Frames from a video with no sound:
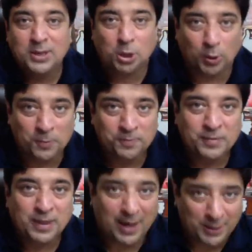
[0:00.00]
So,
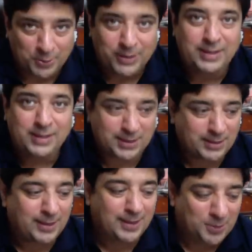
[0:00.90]
are you
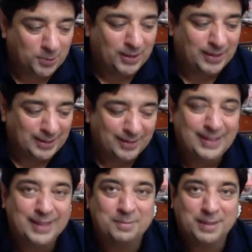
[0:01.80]
interested in knowing the
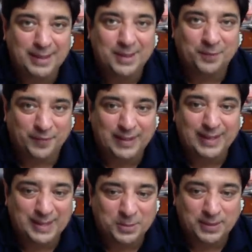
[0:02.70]
real meaning of
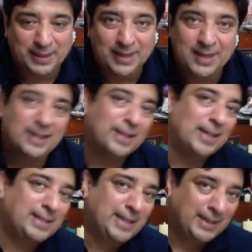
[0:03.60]
freelance meaning?
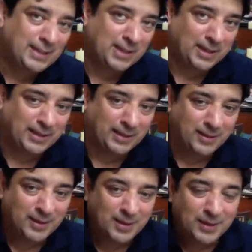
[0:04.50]
Let's get started.